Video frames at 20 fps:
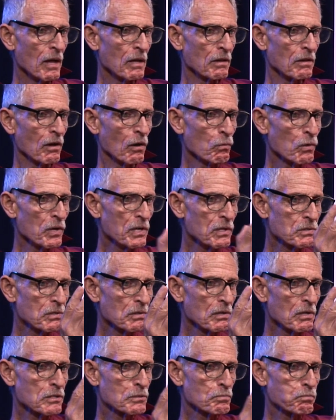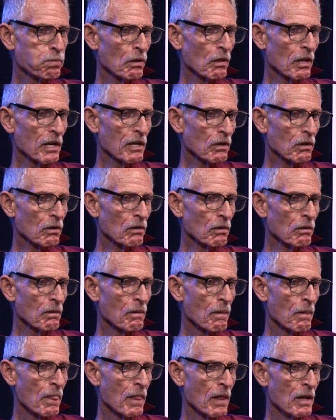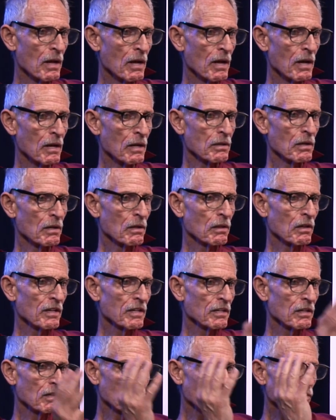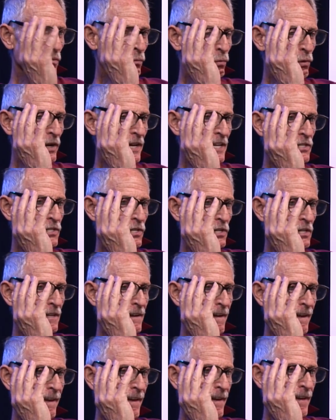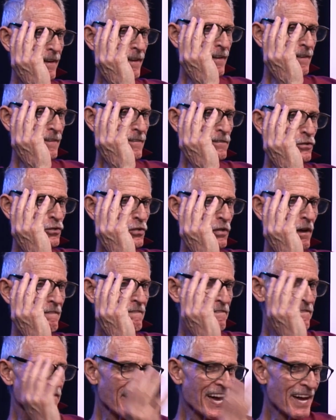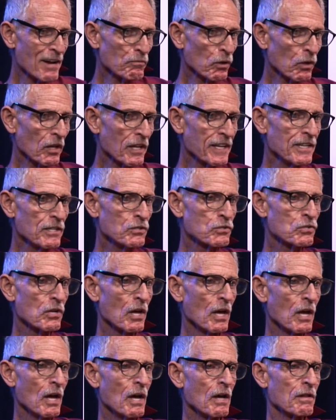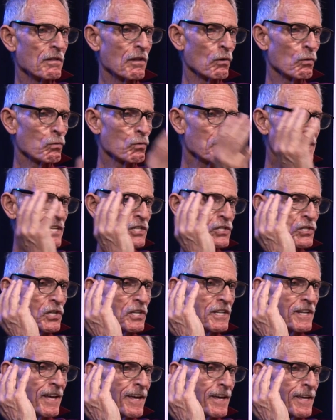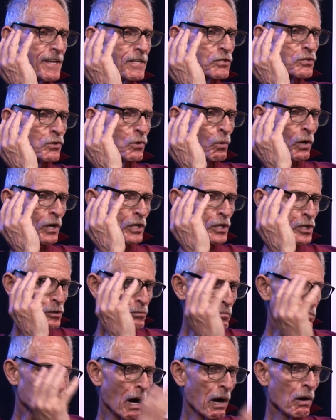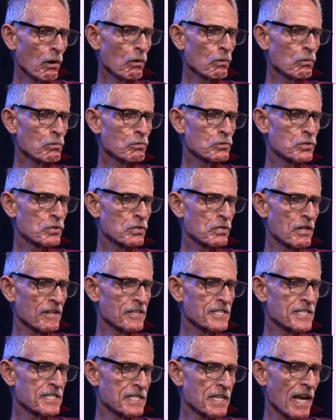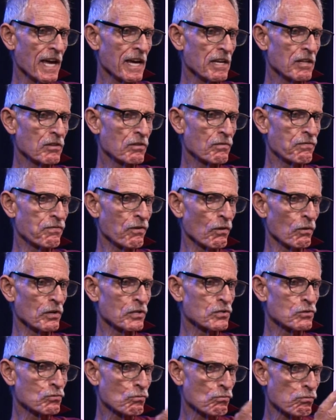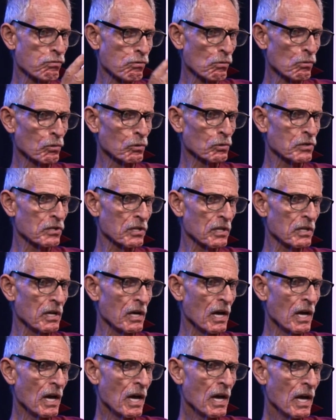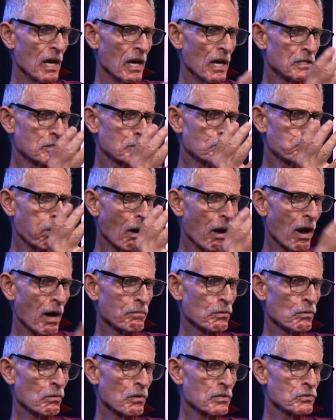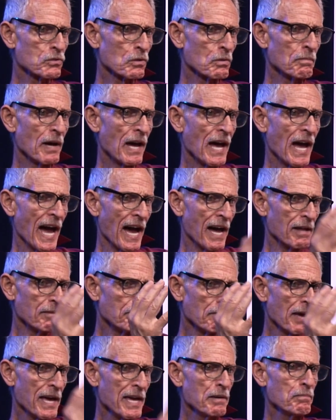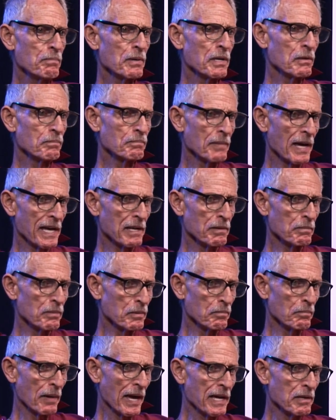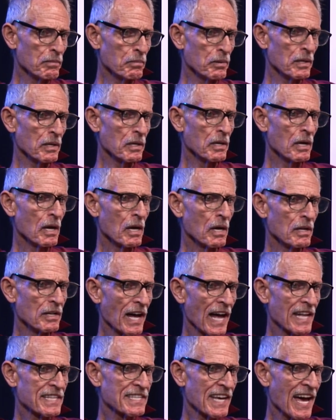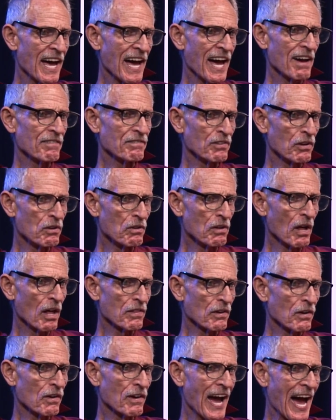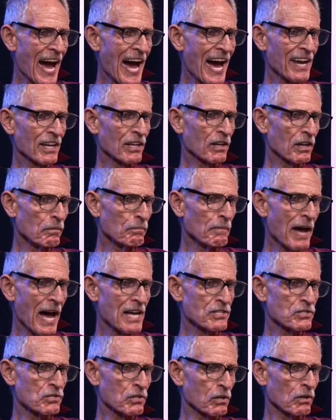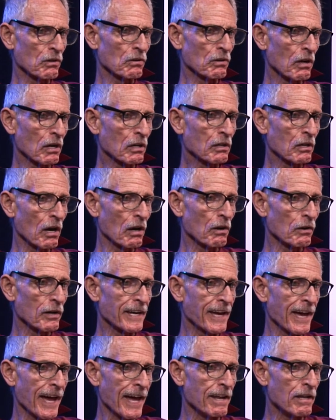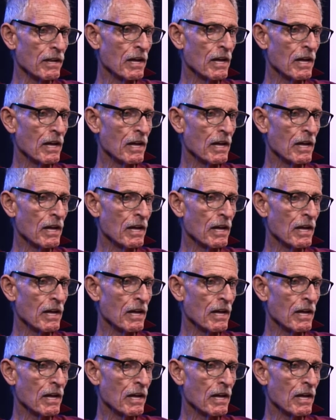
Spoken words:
The reason is political. The reason is families. The reason is to expose the state for its cruelty, its barbarism, and maybe not to have another Attica massacre occur again.